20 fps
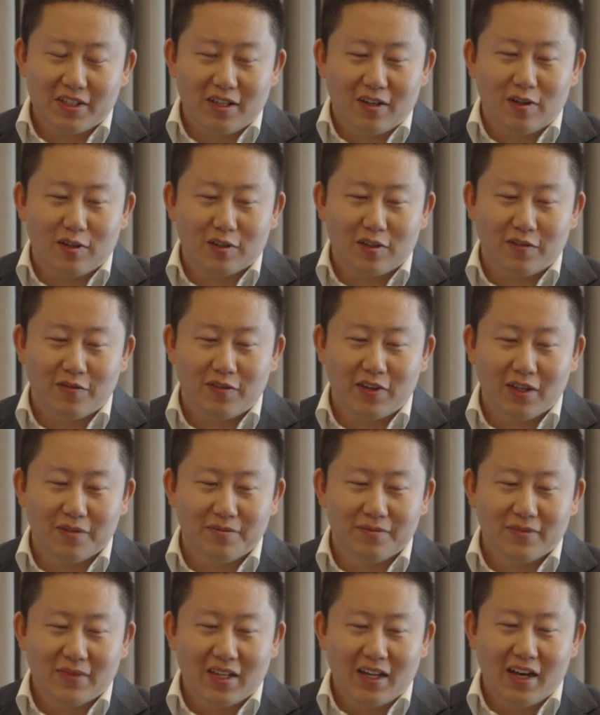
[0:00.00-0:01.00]
a lot of
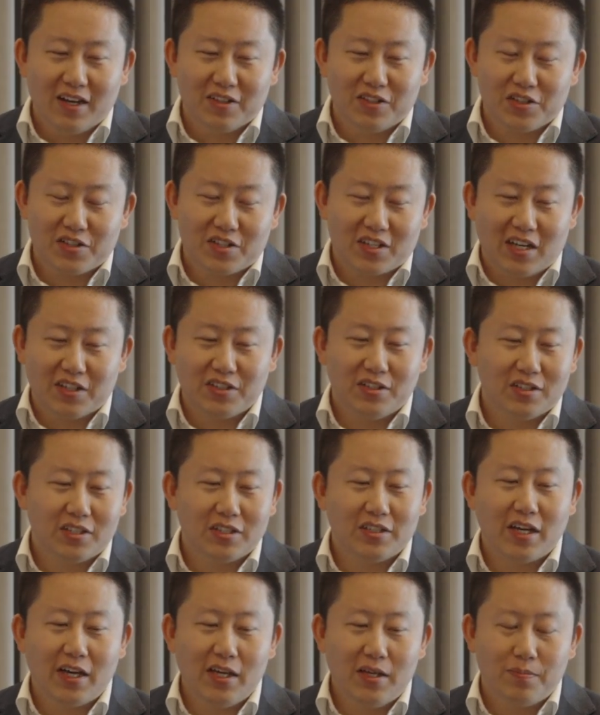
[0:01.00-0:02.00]
discussion
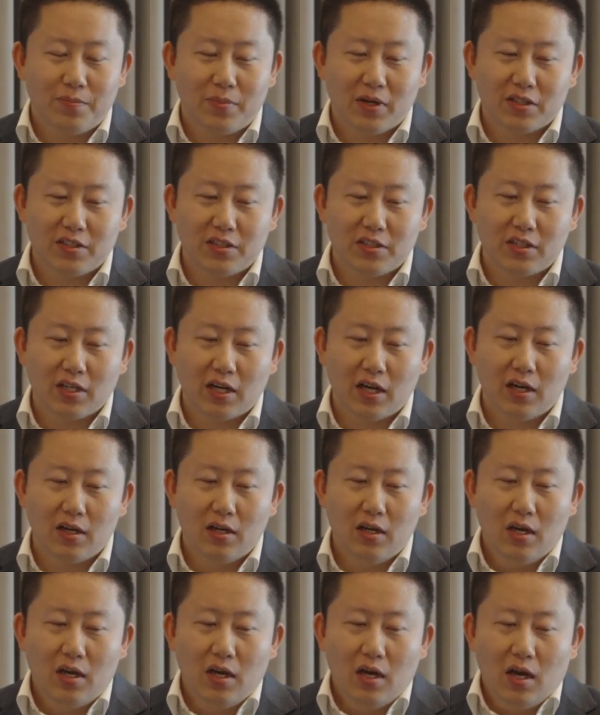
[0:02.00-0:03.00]
today, but
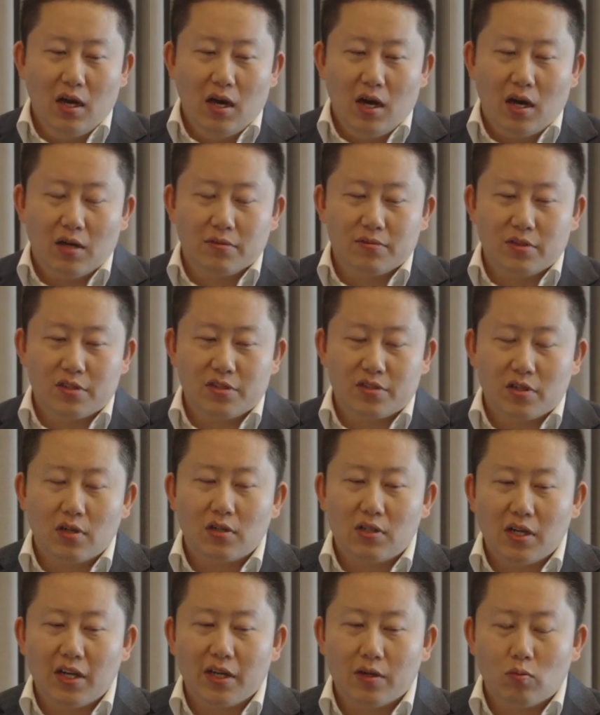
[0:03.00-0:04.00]

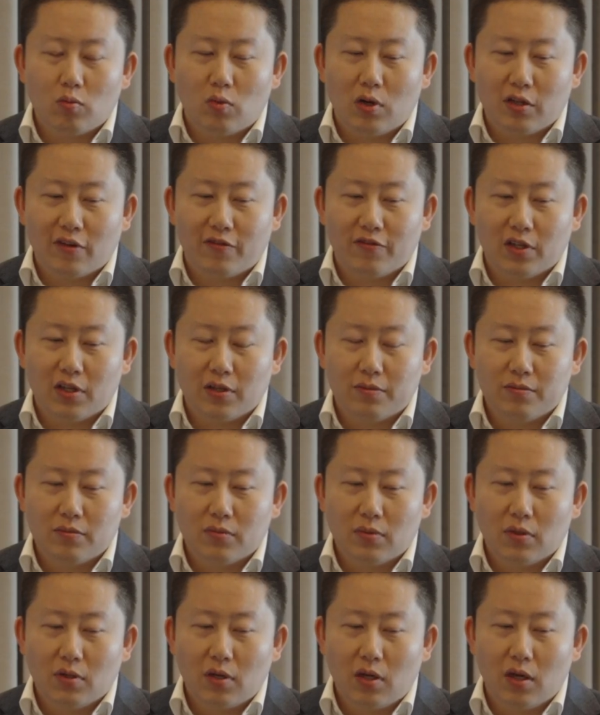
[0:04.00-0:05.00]
certainly one of the
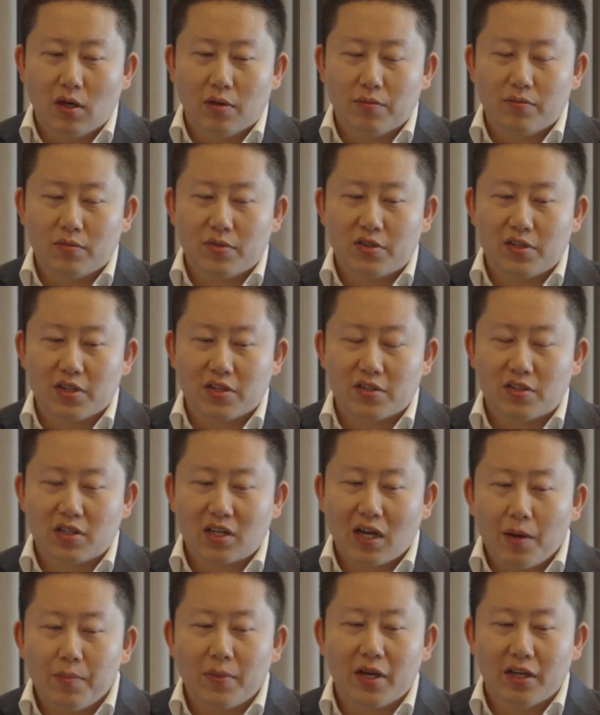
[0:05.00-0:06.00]
things
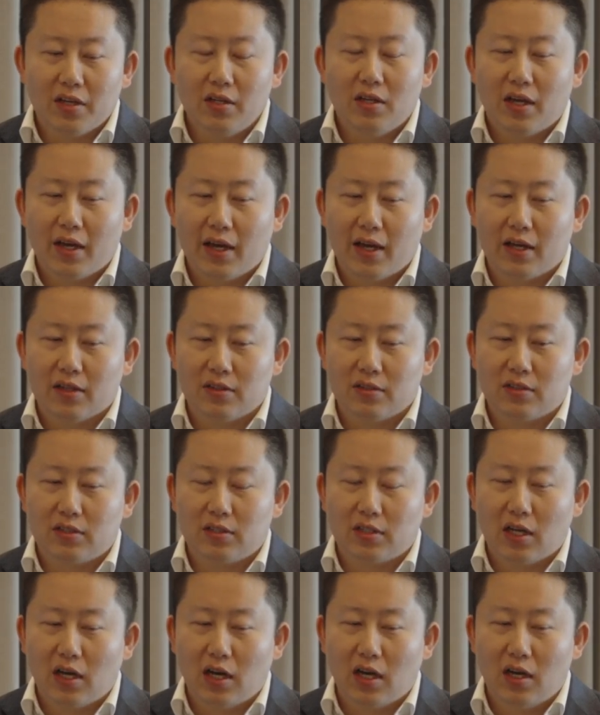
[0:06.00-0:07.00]
coming, and
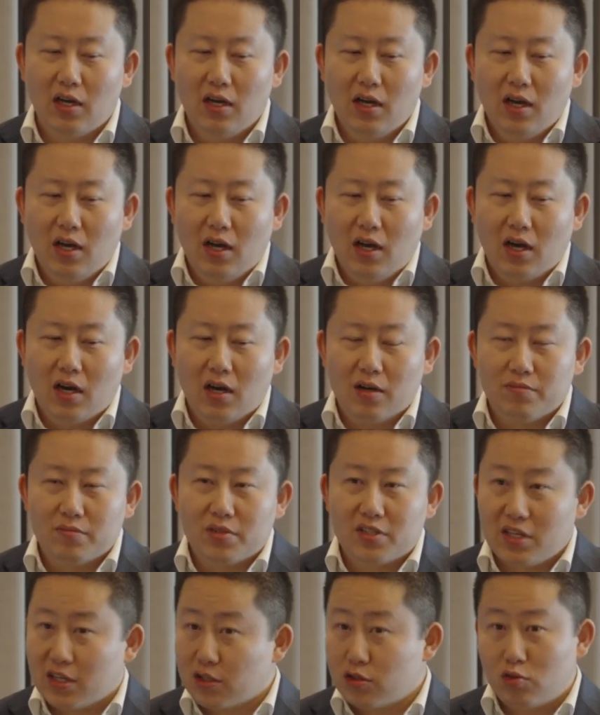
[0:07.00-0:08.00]

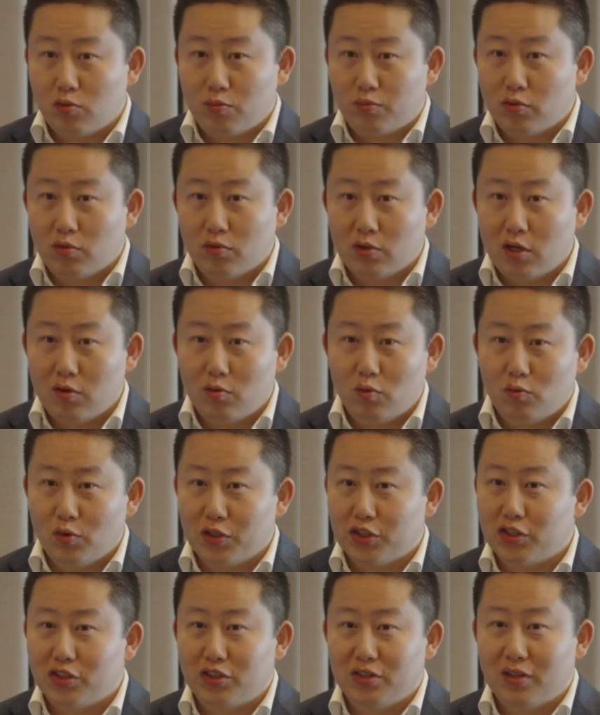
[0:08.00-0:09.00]
thanks to Bruno,
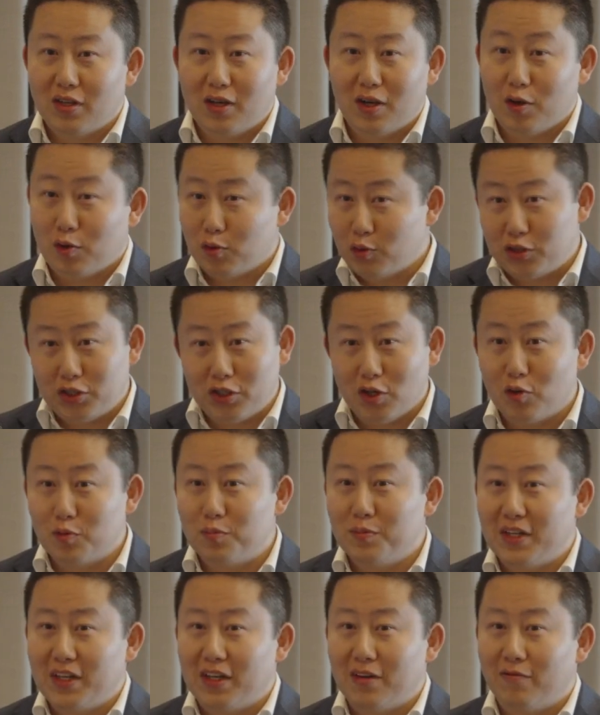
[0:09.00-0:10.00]
who showed
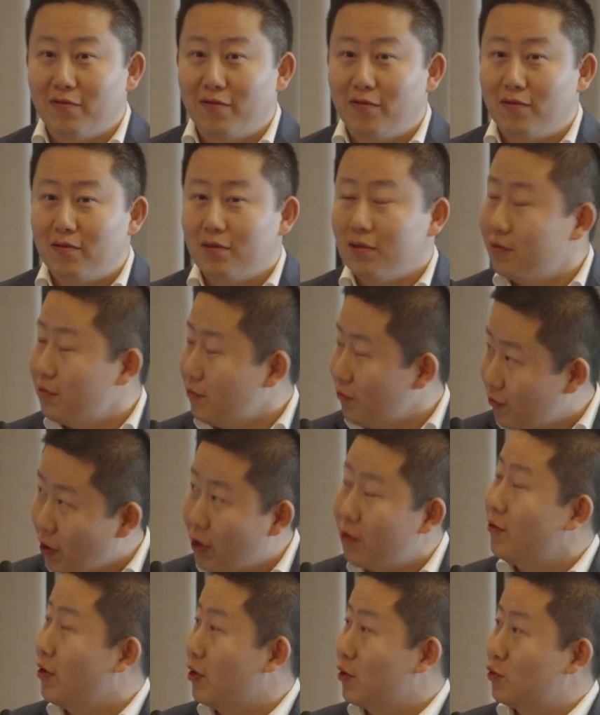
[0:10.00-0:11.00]
me
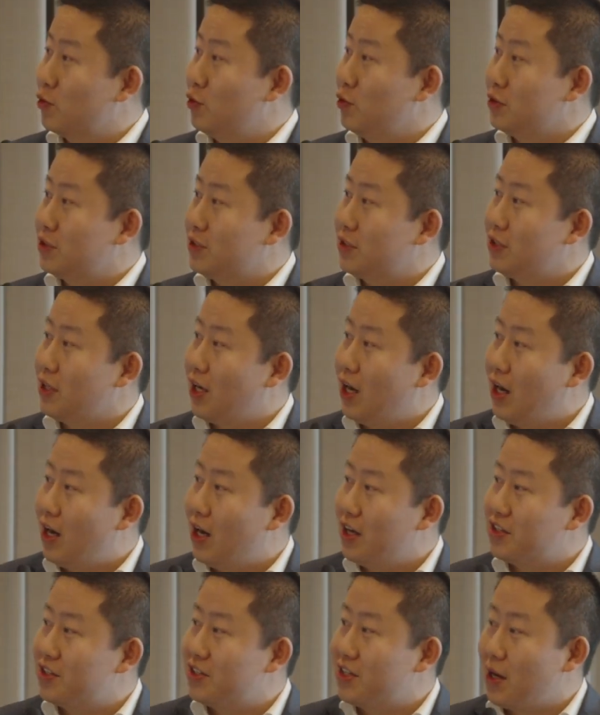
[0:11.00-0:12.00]
very, very good
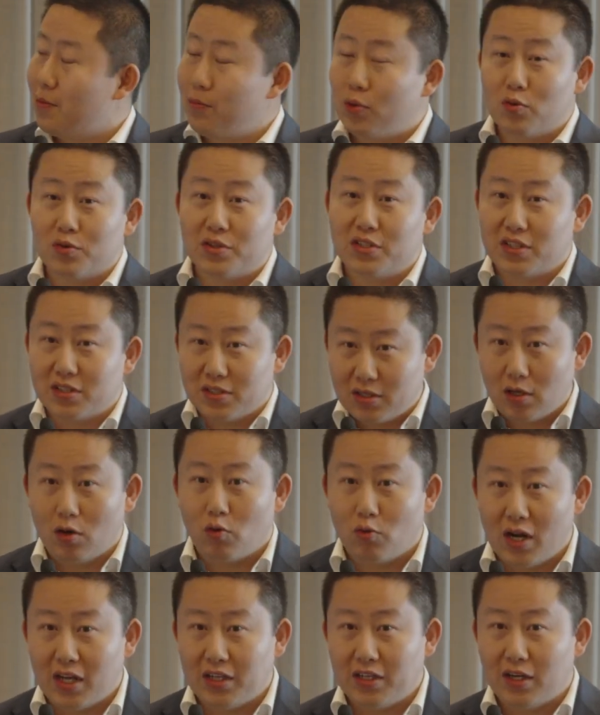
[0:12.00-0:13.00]
examples
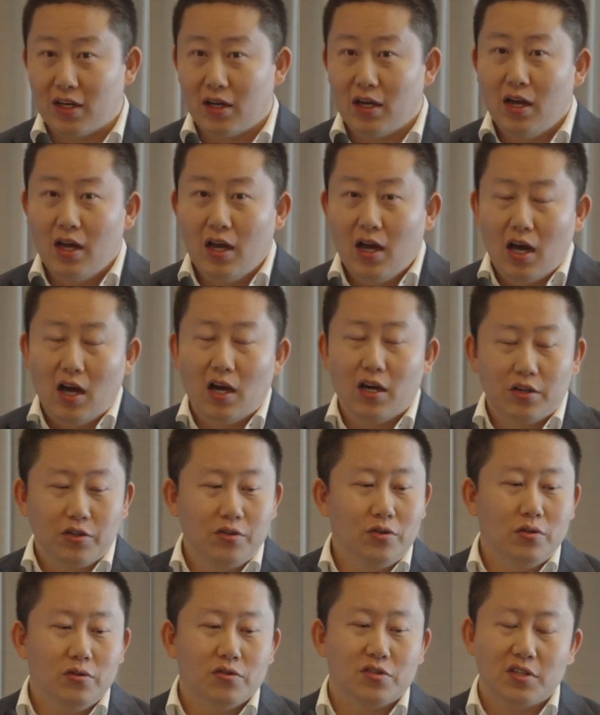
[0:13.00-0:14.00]
already
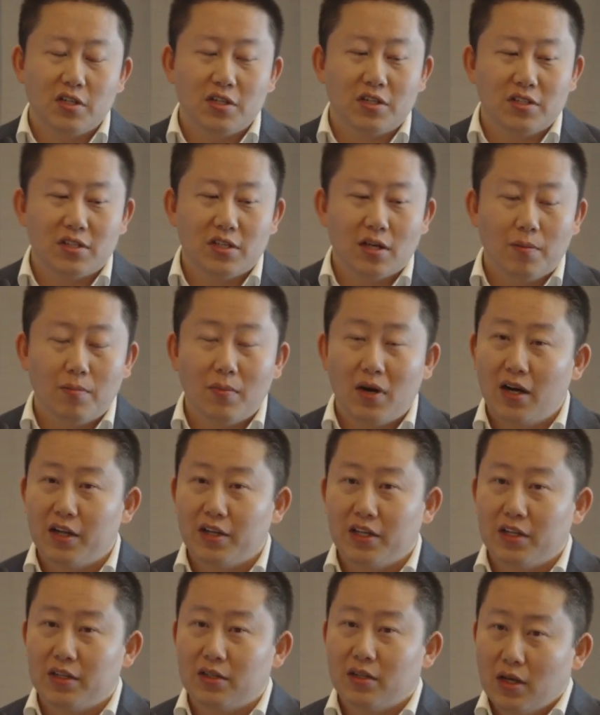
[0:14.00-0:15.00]
used in the
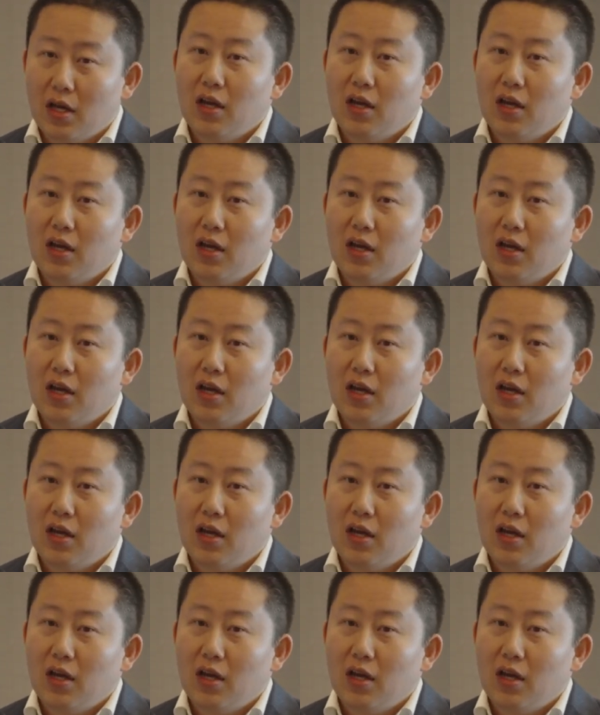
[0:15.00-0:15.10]
mining